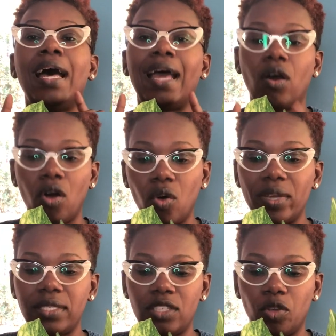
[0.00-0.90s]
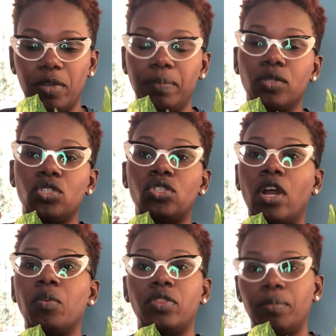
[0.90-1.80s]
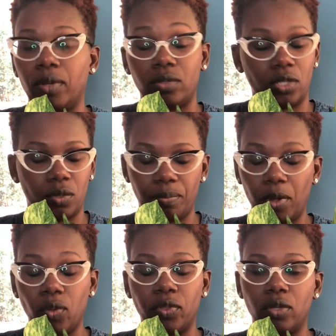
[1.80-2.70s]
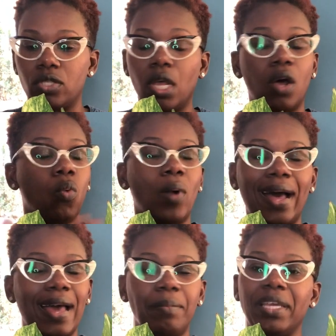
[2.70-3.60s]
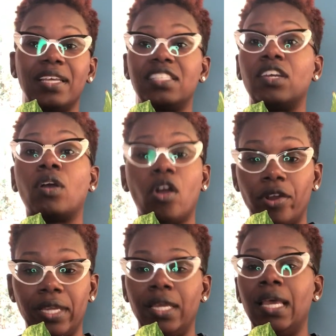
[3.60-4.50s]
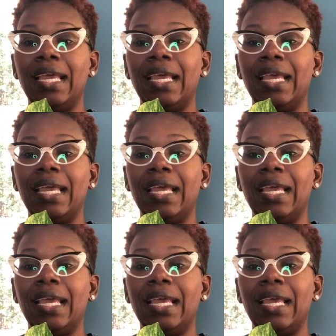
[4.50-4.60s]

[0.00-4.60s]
I always tell people start with the pothos. Why? Because they're hardy.